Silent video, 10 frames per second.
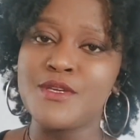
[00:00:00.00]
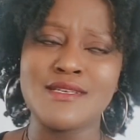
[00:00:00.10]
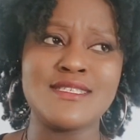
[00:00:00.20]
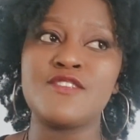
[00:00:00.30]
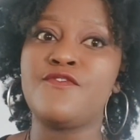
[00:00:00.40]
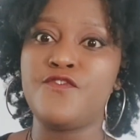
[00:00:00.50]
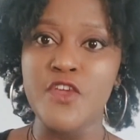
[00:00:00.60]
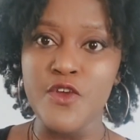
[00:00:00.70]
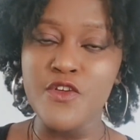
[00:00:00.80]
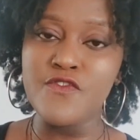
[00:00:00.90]
because it's
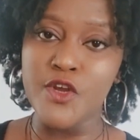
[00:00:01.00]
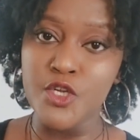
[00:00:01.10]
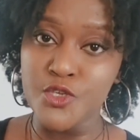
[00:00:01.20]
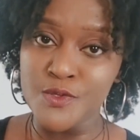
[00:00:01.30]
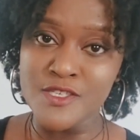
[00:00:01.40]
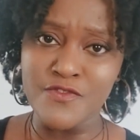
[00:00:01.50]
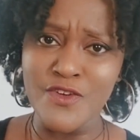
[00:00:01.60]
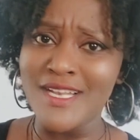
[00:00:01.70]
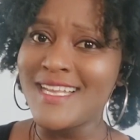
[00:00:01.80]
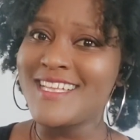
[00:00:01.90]
very, very
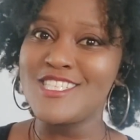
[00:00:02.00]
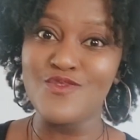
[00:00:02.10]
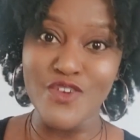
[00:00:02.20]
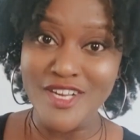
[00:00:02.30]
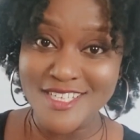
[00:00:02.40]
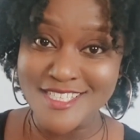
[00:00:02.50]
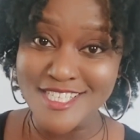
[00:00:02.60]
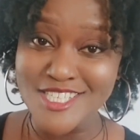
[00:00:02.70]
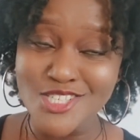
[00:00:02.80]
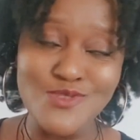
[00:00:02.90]
user-friendly and it's very
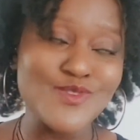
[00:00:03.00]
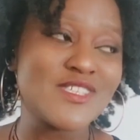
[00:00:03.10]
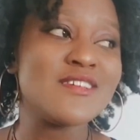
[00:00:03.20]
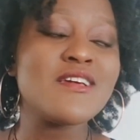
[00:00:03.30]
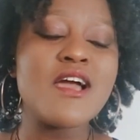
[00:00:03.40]
easy to use.